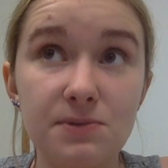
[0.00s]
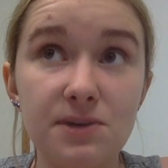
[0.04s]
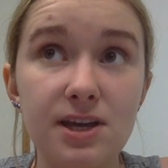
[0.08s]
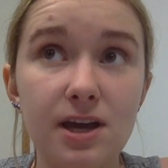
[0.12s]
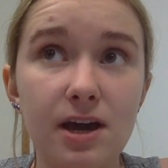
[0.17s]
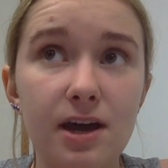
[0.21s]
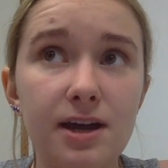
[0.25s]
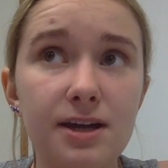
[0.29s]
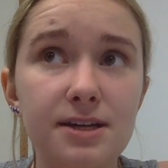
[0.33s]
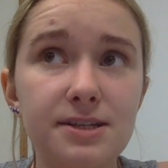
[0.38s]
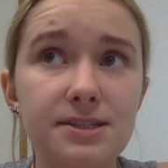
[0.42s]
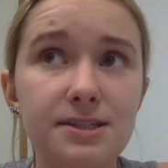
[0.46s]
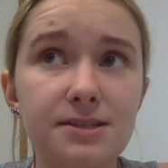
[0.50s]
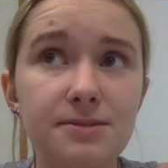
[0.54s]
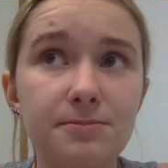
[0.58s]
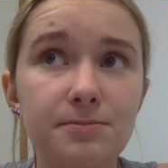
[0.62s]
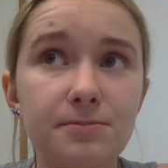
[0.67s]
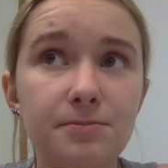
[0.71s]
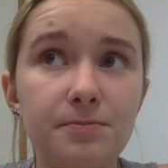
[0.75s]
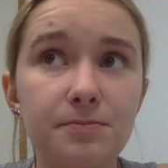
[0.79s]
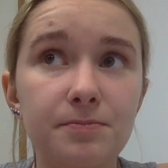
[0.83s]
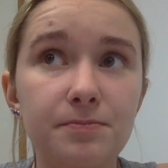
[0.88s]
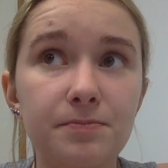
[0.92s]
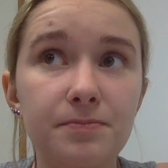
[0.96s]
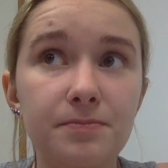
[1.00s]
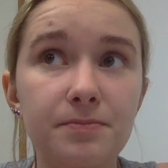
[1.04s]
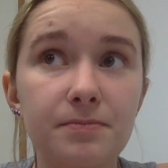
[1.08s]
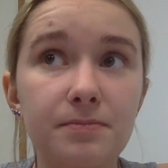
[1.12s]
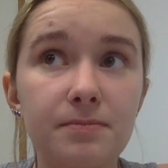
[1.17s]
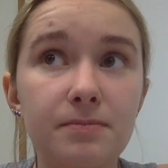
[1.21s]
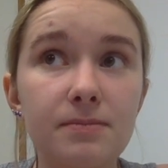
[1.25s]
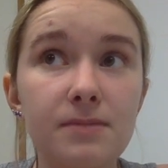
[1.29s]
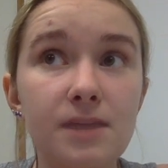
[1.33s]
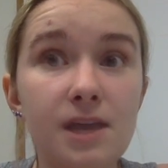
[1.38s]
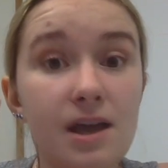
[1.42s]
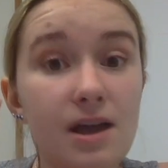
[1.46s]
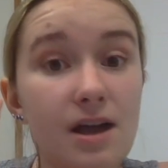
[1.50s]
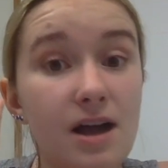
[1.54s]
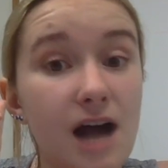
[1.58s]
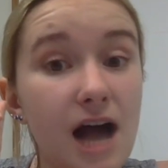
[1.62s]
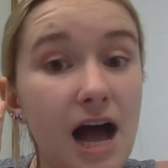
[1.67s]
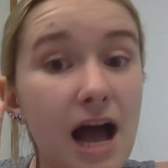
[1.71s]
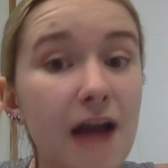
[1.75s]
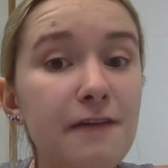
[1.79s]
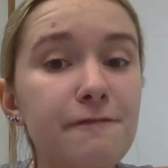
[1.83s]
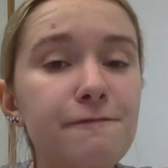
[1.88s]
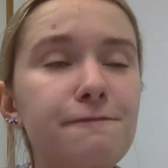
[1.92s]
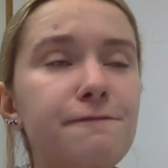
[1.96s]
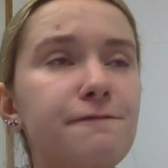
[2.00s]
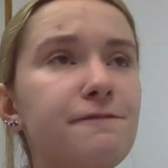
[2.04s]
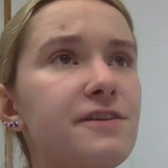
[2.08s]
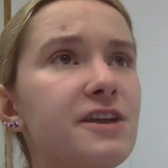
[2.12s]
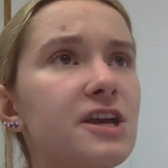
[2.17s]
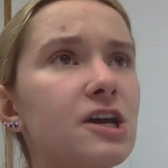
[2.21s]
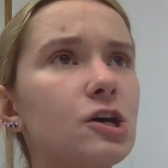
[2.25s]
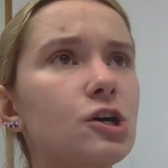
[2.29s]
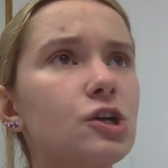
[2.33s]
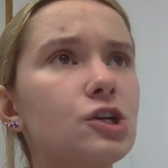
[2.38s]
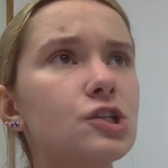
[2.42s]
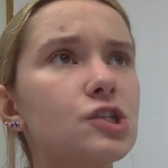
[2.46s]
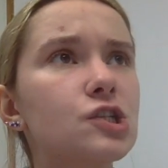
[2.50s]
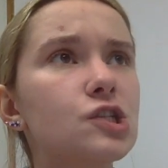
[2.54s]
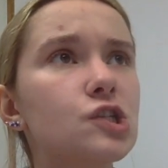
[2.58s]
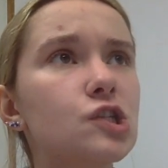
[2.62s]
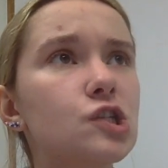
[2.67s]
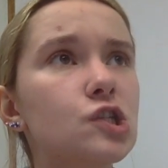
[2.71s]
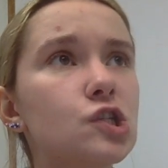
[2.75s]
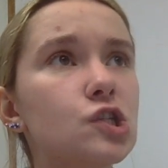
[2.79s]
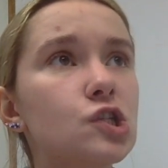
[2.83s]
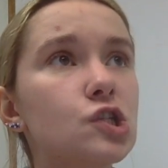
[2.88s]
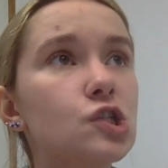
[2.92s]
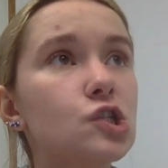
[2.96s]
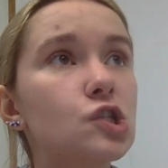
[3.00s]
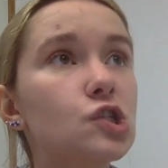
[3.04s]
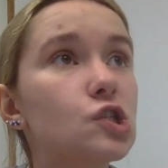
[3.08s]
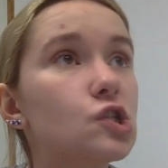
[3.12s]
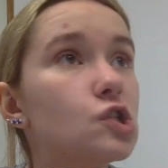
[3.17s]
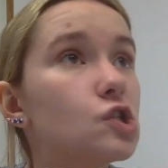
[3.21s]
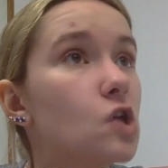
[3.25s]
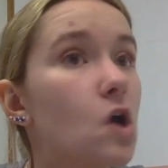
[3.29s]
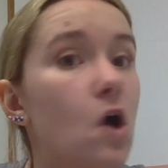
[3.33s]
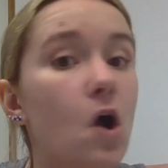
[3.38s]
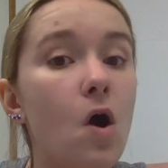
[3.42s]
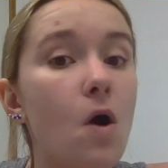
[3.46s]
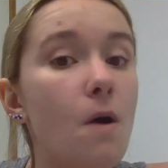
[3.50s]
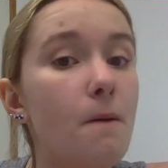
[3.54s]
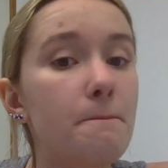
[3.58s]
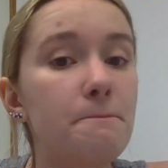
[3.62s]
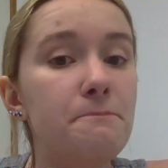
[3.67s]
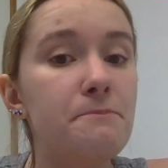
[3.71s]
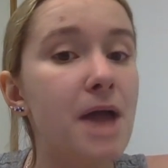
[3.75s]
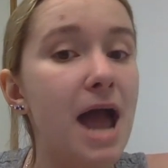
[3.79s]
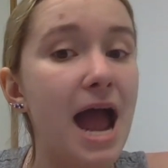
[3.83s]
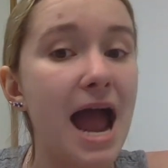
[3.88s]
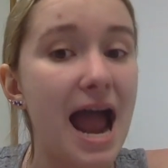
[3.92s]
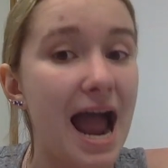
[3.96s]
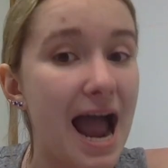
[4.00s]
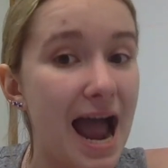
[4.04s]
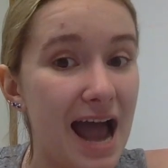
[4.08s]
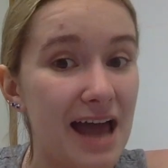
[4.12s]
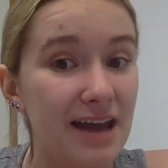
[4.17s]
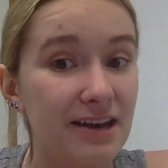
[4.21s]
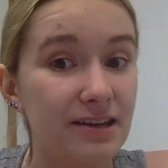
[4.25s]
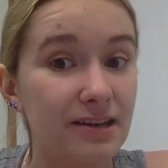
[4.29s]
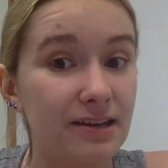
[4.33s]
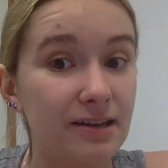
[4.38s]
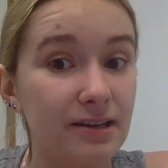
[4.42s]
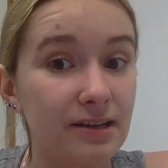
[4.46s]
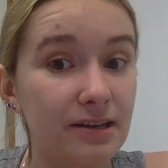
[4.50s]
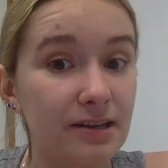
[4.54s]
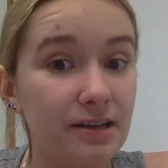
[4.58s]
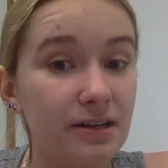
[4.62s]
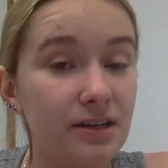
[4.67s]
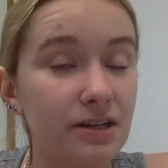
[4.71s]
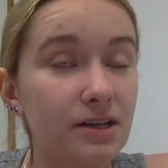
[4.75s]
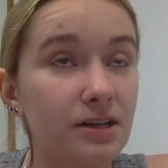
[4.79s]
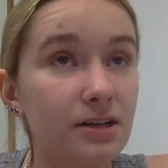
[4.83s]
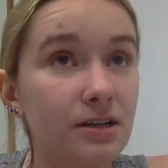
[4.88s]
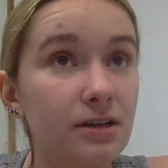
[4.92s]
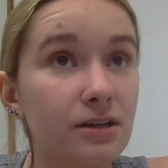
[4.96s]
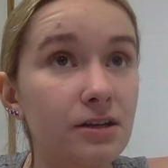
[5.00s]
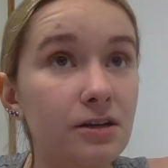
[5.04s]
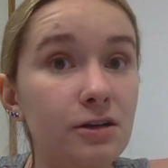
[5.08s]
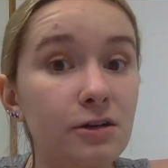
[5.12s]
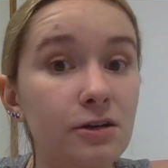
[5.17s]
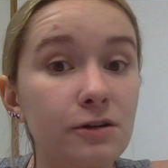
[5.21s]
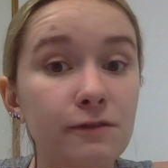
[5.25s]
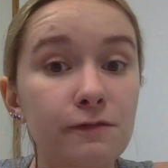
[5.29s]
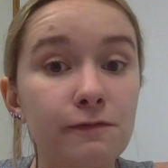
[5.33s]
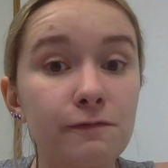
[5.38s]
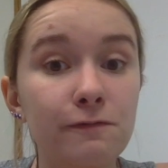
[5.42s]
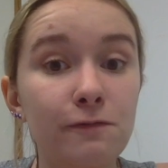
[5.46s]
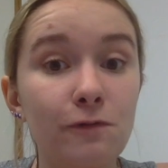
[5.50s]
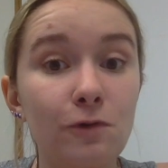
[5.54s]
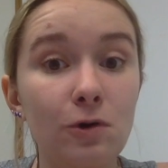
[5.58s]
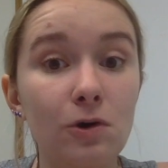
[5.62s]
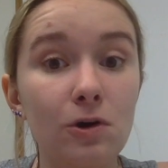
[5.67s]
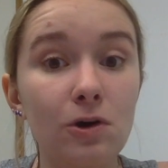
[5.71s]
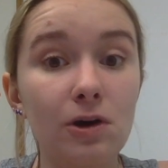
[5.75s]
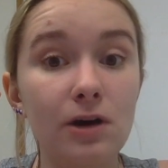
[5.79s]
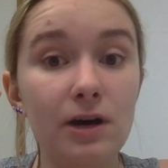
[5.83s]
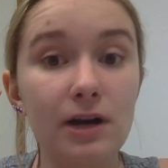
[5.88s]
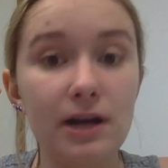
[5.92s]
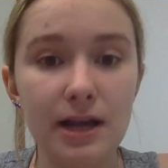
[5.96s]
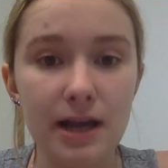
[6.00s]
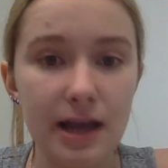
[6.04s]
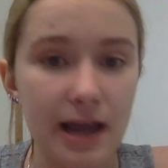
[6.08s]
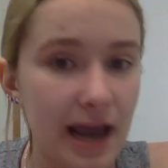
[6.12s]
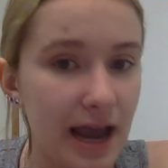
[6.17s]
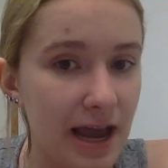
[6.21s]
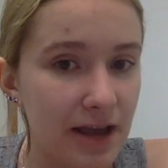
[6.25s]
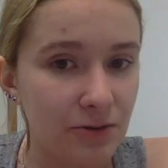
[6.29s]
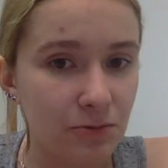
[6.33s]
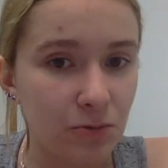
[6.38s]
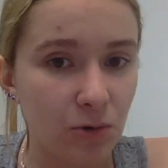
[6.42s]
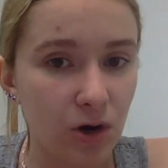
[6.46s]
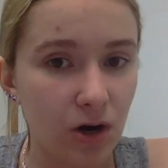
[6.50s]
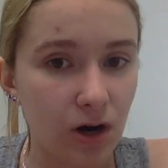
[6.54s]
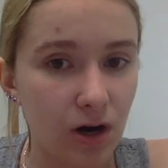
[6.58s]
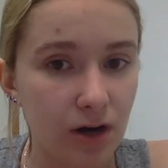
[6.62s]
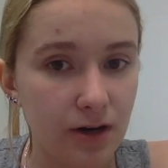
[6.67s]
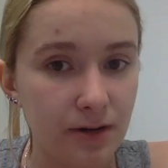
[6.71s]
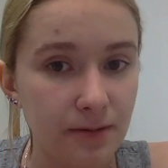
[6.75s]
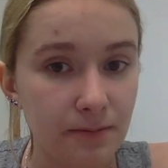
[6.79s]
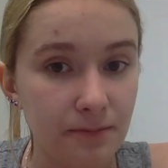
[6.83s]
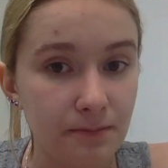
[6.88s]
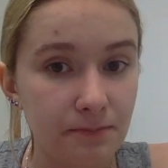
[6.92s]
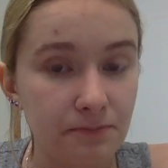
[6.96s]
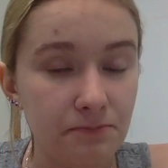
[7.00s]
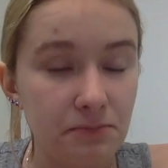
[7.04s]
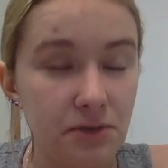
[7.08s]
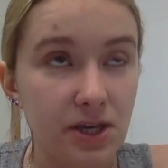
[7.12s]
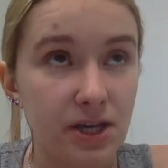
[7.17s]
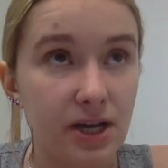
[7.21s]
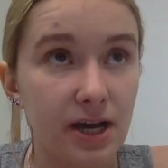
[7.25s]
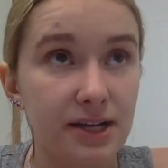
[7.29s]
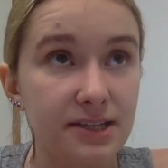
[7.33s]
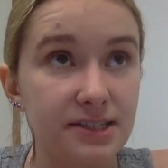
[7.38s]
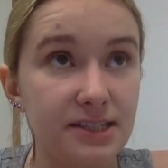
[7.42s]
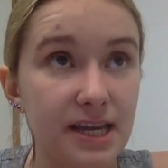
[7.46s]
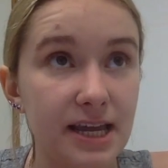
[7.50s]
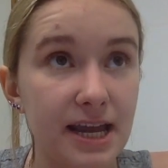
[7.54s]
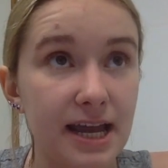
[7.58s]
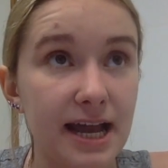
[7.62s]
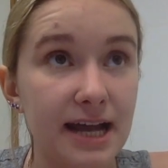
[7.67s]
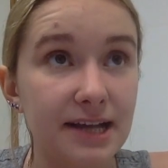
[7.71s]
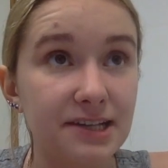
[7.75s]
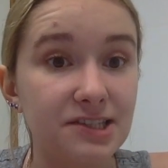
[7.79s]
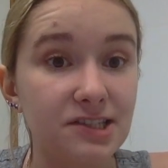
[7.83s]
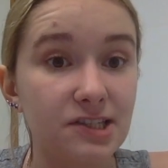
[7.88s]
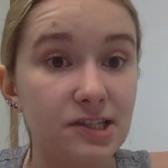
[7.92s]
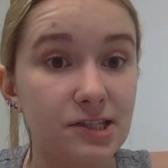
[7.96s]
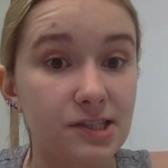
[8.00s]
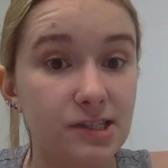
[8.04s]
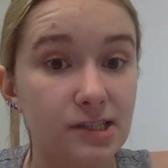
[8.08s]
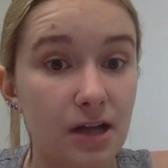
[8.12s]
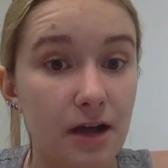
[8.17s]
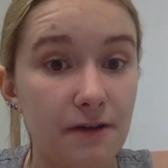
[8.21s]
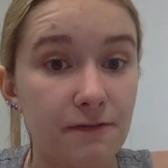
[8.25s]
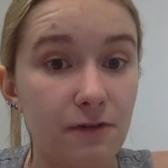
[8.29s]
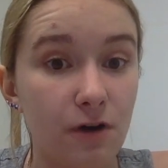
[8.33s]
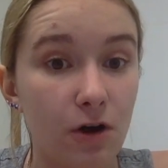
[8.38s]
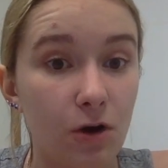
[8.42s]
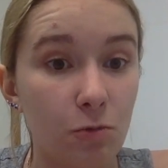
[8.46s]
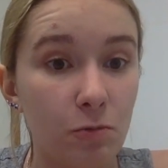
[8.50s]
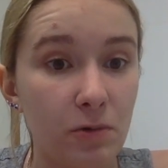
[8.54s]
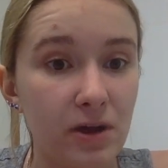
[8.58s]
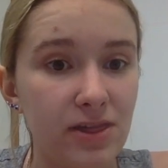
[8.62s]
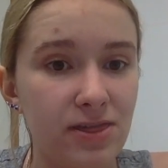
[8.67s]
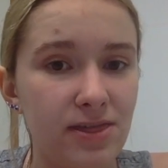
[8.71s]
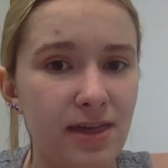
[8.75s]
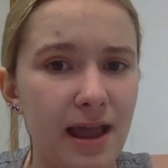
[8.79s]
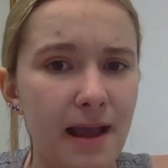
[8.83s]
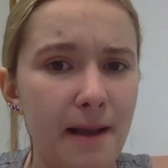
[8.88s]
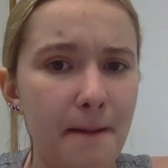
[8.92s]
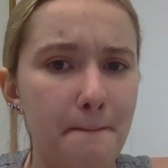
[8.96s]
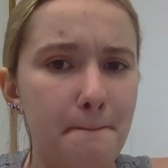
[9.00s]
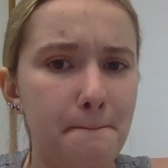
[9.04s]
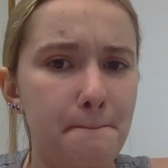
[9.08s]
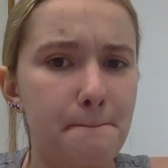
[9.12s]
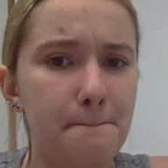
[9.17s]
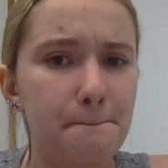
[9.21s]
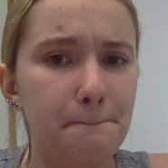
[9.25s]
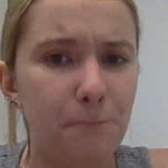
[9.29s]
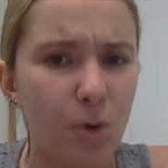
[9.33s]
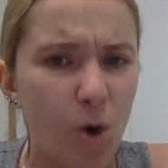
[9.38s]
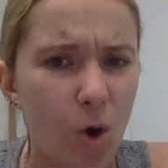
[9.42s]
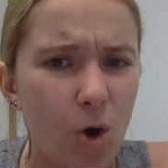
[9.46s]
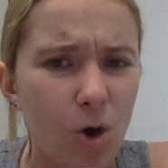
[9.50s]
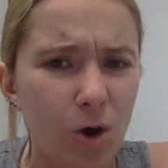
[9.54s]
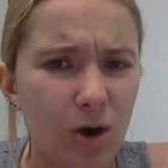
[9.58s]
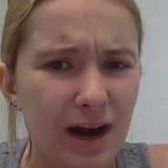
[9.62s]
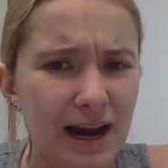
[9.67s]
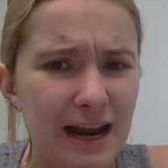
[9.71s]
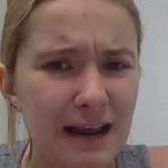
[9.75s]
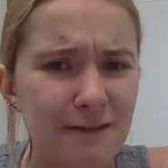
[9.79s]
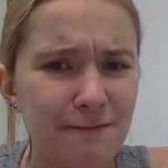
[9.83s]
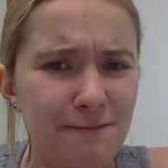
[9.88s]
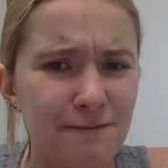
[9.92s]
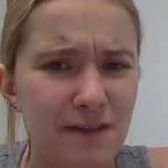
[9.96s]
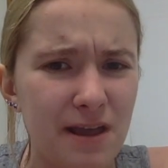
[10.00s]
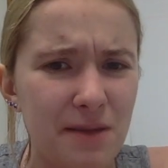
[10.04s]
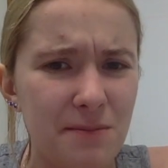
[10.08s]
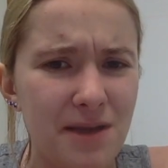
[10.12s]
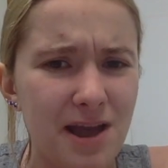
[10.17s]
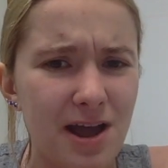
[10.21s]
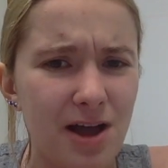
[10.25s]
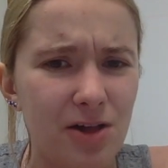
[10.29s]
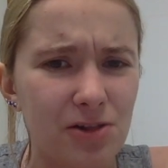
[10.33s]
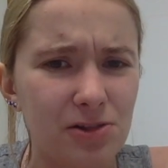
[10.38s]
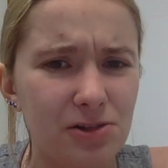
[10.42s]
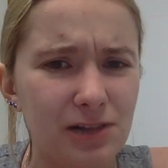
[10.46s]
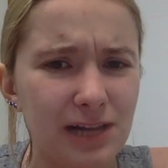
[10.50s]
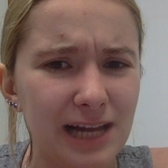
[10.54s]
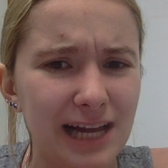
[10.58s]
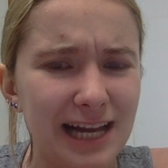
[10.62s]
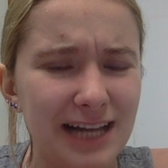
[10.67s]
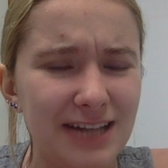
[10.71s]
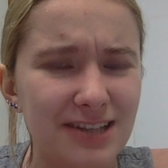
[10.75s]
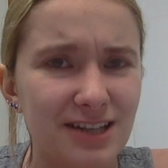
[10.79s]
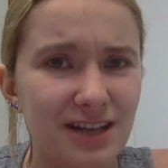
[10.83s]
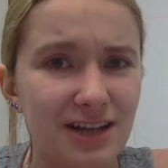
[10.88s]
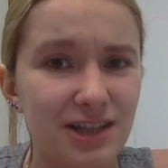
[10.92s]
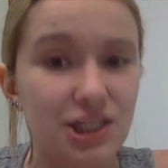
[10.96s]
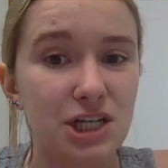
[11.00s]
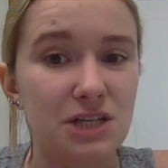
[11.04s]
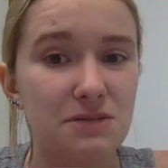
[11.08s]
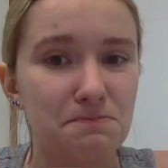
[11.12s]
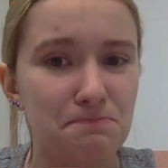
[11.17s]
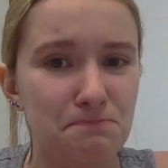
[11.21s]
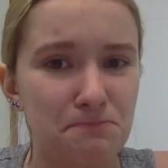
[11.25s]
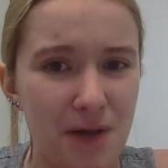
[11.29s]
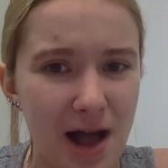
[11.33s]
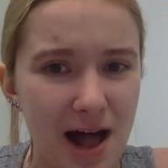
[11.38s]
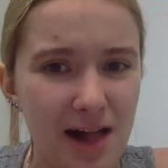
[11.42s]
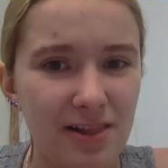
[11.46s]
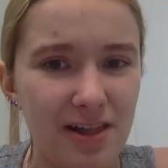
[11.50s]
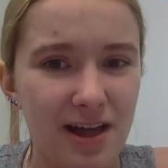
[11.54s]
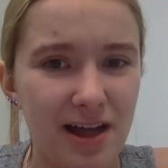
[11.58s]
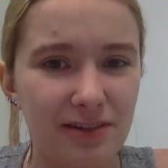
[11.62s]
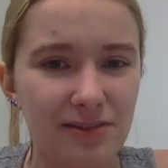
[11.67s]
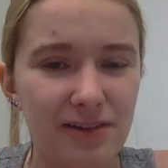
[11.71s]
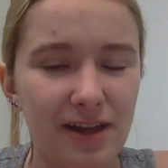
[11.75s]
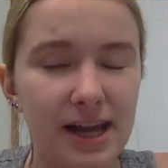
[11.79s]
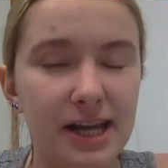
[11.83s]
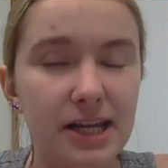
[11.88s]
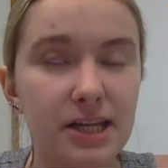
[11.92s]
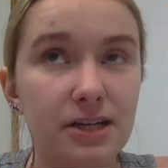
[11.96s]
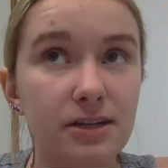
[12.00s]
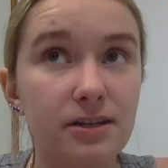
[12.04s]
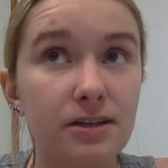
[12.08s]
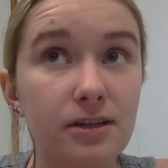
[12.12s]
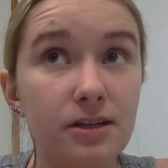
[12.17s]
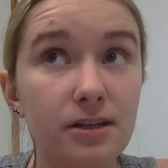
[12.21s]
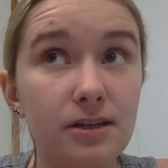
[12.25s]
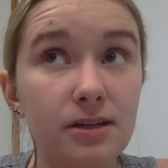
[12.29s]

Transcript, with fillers: because I feel so bad for Edward because he has to suffer with a boring female lead such as Bella. Like,